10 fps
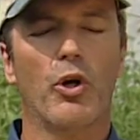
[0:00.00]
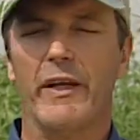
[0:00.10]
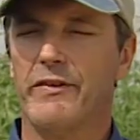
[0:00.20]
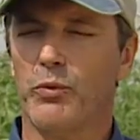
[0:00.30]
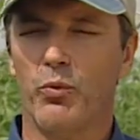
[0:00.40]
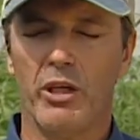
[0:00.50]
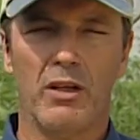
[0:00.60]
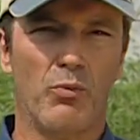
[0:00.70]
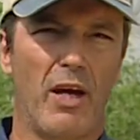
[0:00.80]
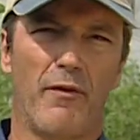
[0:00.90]
against the
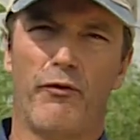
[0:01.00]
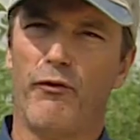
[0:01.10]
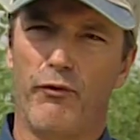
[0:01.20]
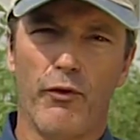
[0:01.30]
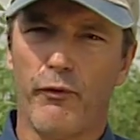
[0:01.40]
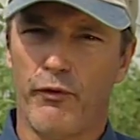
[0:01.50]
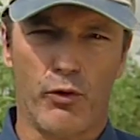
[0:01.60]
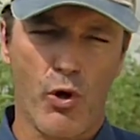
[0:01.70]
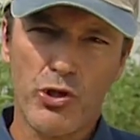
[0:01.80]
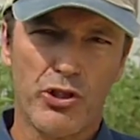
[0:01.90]
wind. We have
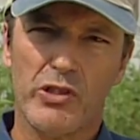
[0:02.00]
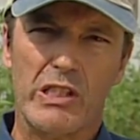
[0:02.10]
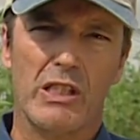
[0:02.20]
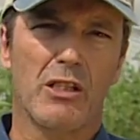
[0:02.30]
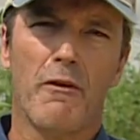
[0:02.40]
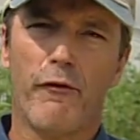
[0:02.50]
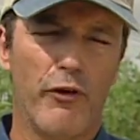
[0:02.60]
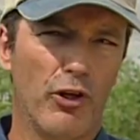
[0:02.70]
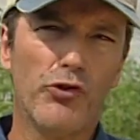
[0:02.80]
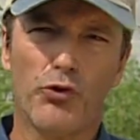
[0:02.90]

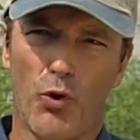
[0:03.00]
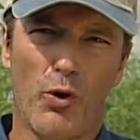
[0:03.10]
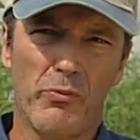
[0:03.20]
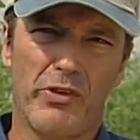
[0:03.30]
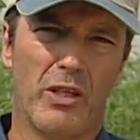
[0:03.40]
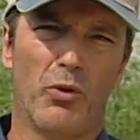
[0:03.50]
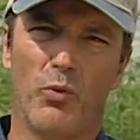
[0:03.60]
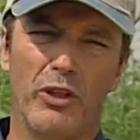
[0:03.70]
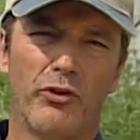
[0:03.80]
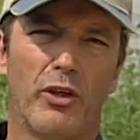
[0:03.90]
fierce storms in the
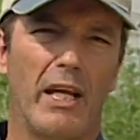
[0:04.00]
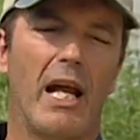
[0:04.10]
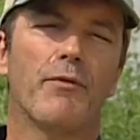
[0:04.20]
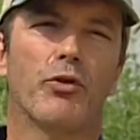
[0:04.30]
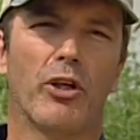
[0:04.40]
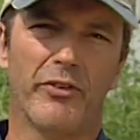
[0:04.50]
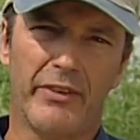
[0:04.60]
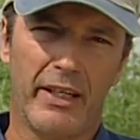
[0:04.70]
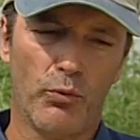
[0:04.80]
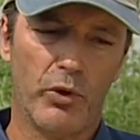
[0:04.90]
winter that I have to
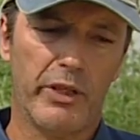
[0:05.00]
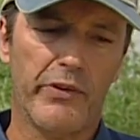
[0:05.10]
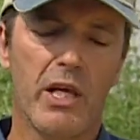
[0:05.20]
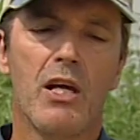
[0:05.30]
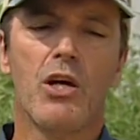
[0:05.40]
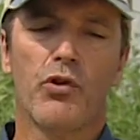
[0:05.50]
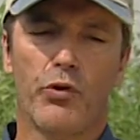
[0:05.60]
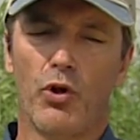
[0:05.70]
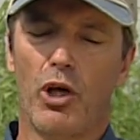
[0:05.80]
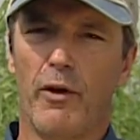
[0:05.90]
contend with.
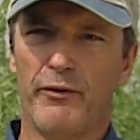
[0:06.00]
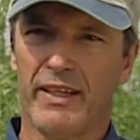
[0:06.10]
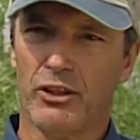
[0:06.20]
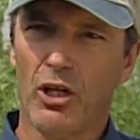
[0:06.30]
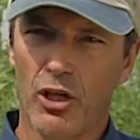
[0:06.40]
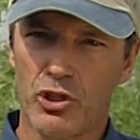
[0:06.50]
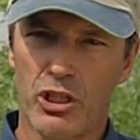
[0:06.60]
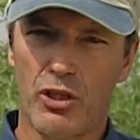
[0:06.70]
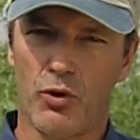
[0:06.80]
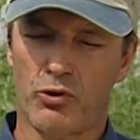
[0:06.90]
So a lot of
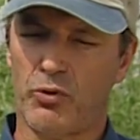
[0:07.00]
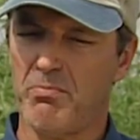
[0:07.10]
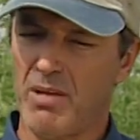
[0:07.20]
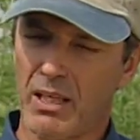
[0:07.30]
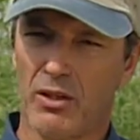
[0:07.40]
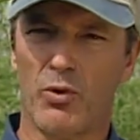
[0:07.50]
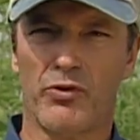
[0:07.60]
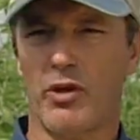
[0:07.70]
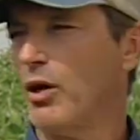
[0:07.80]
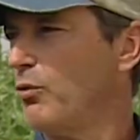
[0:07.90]
technology, to make
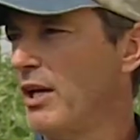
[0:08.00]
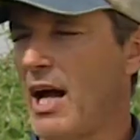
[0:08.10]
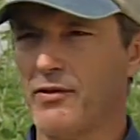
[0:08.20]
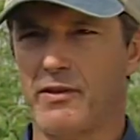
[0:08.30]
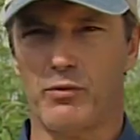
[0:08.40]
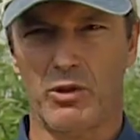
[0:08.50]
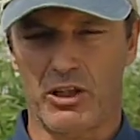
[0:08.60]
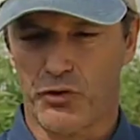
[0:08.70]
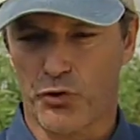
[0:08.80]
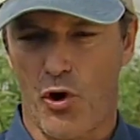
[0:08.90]
those greenhouses
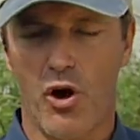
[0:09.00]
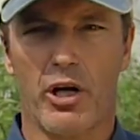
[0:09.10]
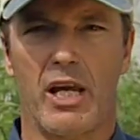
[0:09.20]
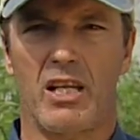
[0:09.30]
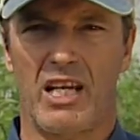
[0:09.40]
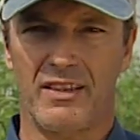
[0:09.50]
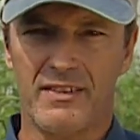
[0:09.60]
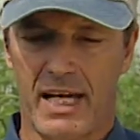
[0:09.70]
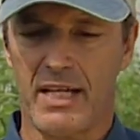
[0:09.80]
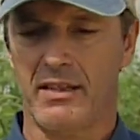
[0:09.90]
really strong and
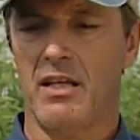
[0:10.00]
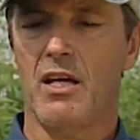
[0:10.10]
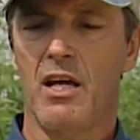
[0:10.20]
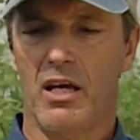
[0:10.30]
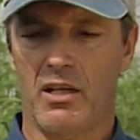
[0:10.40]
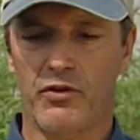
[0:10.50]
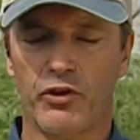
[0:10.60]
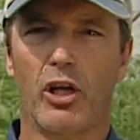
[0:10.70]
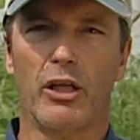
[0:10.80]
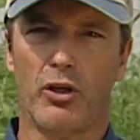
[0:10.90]
tight and
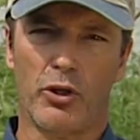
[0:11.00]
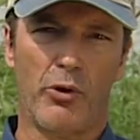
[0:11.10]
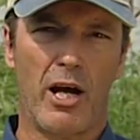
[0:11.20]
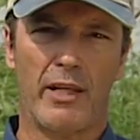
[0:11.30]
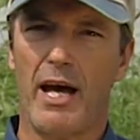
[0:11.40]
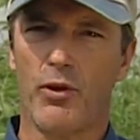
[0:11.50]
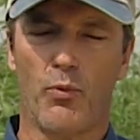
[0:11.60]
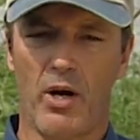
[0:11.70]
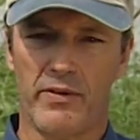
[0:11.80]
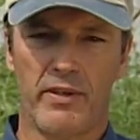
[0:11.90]
solid on the ground.
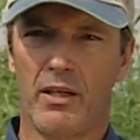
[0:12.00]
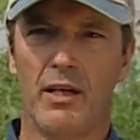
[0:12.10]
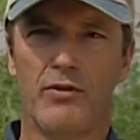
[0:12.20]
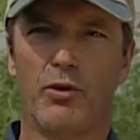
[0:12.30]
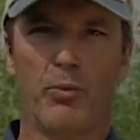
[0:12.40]
Otherwise, it's a